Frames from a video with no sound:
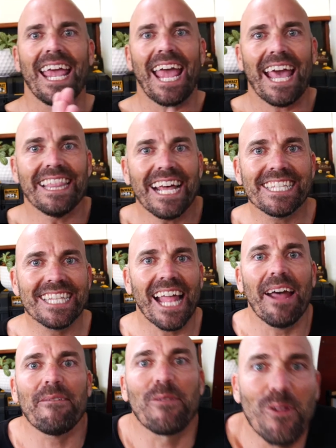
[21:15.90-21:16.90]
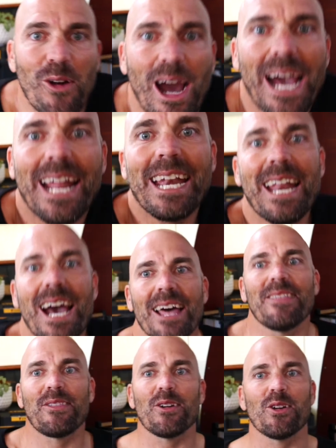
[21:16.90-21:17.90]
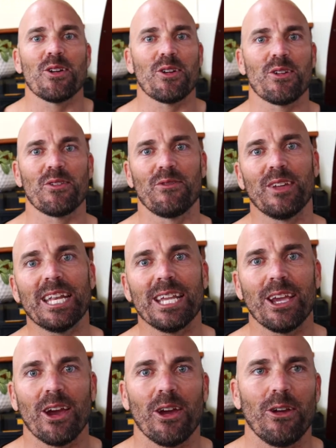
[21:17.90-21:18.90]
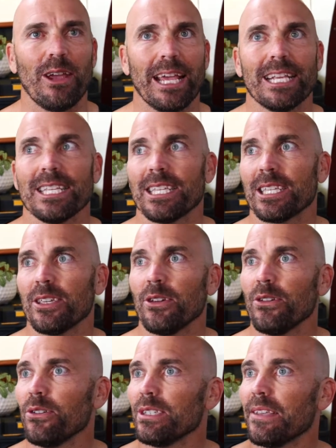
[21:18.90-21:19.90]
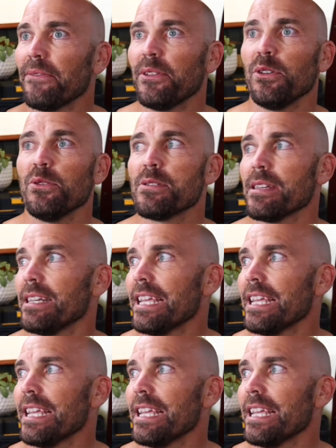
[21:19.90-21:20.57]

and that's that for another video. Excuse if you can